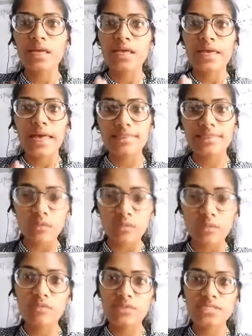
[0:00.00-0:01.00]
and then we
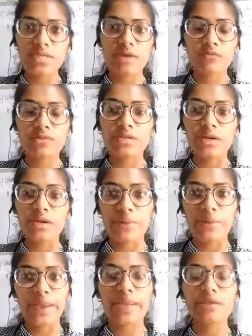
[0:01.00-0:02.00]
will start with our
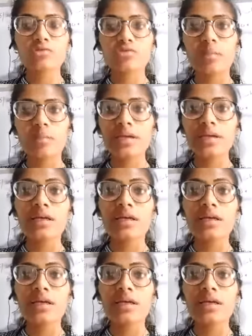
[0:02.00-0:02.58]
brand new topic,